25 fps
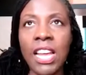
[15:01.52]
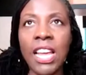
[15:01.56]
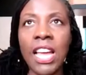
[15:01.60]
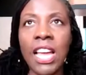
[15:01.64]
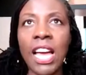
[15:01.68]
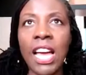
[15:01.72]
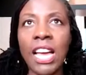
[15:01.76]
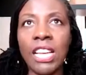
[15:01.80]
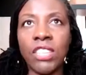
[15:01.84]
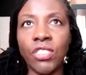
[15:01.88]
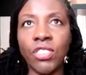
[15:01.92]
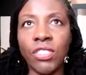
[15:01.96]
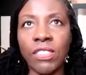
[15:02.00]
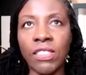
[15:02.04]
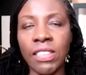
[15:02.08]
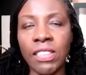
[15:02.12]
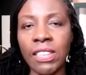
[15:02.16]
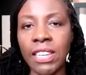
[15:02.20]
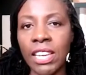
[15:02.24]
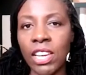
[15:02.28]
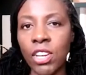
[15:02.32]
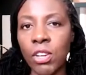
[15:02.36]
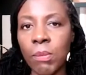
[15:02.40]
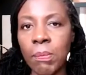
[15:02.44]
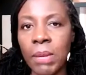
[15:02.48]
And she said,
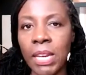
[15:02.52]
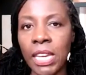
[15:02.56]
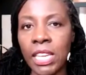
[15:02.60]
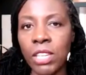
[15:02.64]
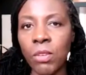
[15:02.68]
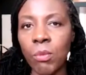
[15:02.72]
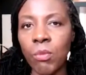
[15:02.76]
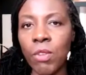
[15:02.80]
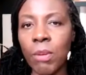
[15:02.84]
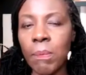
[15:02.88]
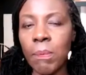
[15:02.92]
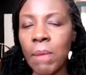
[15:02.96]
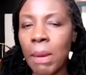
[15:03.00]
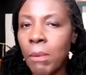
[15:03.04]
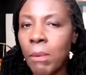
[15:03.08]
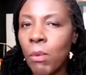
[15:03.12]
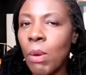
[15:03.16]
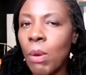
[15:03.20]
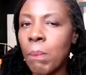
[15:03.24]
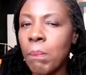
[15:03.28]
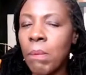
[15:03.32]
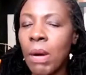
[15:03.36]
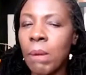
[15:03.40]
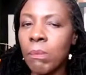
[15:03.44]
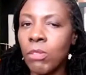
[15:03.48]
Naomi, remember
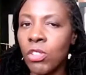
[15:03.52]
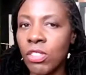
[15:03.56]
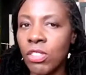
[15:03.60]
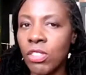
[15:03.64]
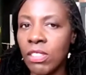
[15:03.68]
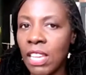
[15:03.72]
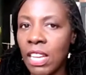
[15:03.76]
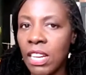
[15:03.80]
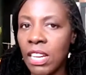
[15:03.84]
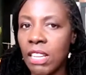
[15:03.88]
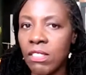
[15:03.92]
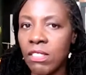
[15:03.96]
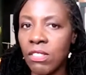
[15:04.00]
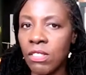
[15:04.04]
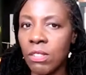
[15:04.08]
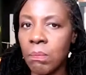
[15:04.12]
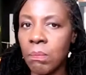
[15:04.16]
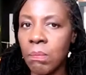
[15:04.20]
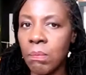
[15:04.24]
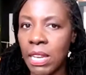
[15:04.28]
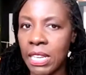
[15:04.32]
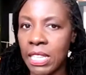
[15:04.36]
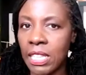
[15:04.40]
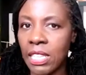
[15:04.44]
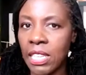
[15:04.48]
when Mum used to tell us to
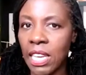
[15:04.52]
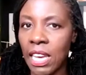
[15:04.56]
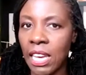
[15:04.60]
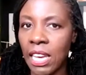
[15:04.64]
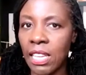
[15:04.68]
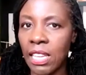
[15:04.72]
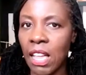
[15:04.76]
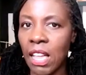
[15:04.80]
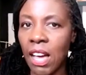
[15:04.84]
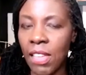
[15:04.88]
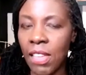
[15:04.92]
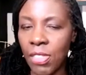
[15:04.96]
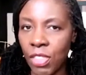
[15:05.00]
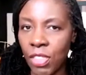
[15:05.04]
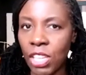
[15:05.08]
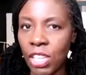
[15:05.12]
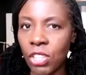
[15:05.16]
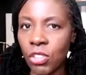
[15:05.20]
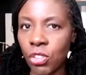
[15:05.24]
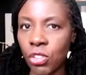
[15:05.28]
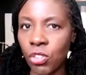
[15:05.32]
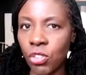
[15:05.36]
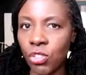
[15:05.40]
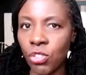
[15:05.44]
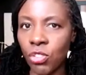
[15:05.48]
meditate? I think
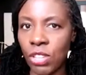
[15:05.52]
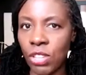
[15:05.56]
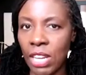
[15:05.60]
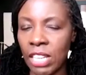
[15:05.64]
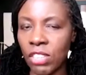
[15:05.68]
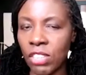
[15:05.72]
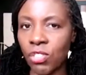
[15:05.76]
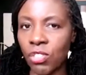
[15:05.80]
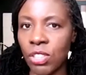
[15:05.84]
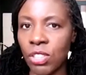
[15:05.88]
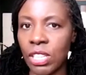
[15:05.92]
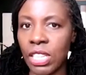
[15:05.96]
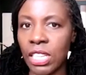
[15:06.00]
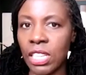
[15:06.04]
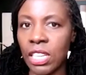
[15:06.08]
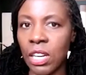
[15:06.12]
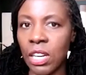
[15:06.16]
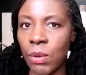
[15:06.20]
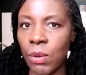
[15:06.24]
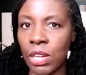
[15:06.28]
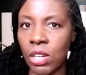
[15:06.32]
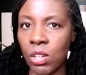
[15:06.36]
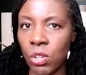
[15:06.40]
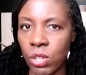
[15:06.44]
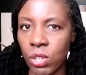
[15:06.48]
you should actually go
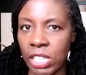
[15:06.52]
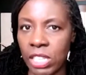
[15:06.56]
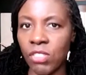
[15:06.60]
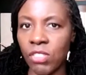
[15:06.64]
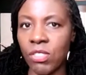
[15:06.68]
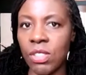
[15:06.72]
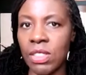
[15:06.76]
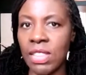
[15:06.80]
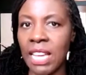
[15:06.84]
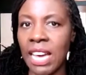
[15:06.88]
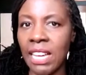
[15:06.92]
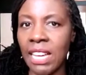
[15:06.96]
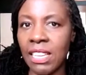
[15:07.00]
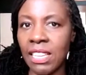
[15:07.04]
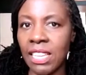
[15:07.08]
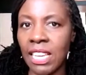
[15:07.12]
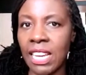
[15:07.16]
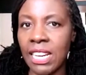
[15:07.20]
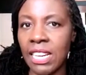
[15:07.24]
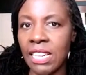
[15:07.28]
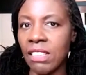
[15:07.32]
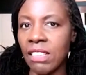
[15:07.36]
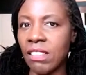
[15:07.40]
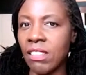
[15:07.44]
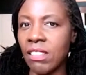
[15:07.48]
and look into that
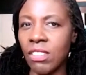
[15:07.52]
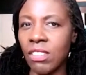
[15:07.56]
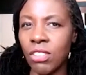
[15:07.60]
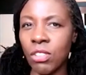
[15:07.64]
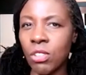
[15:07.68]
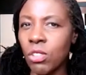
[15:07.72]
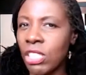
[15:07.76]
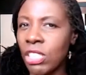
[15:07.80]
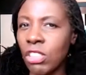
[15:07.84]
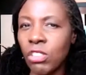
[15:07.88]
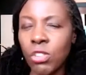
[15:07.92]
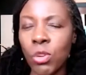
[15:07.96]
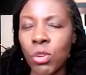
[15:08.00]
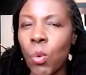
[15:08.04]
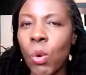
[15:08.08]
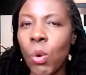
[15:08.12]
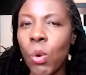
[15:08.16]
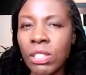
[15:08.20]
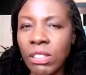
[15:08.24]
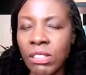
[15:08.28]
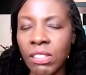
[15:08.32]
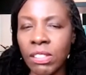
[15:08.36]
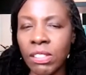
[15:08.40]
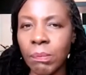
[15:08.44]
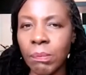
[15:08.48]
and look into
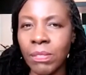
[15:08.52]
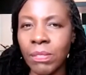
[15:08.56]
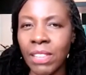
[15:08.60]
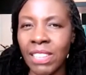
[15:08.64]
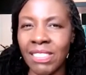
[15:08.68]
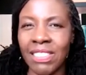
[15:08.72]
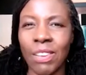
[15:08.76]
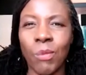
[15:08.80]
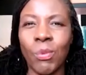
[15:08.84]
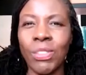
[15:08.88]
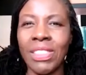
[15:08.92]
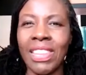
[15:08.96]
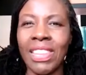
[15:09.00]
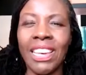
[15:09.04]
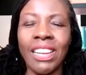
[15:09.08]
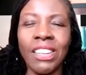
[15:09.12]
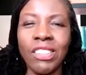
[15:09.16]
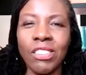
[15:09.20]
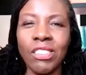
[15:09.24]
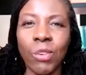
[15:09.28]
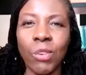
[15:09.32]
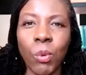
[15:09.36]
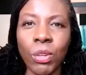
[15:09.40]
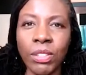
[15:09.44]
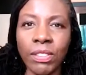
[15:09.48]
quantum. I was like, what the hell
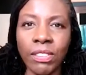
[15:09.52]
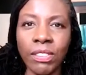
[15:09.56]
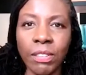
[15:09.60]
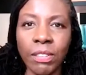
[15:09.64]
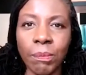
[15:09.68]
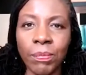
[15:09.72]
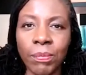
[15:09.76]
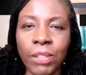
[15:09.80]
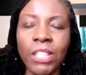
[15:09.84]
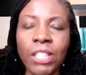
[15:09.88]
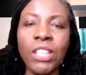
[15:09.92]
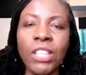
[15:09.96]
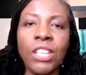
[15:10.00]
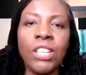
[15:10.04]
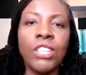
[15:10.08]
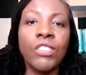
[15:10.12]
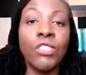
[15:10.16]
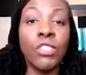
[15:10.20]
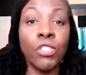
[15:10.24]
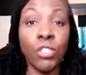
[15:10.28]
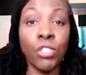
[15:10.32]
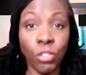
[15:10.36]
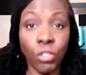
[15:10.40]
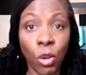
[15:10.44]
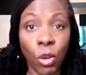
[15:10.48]
is quantum?
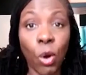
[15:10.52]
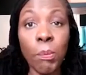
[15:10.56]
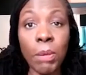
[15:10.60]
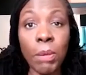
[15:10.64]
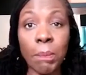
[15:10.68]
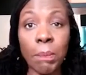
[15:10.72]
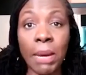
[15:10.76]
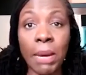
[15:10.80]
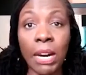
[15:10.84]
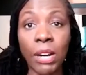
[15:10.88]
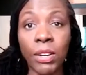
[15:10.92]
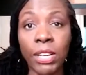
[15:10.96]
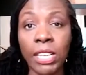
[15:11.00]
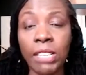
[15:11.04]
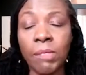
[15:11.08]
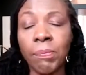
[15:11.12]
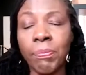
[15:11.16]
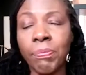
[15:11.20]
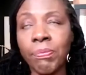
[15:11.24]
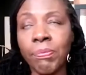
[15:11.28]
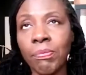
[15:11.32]
So she told me about it.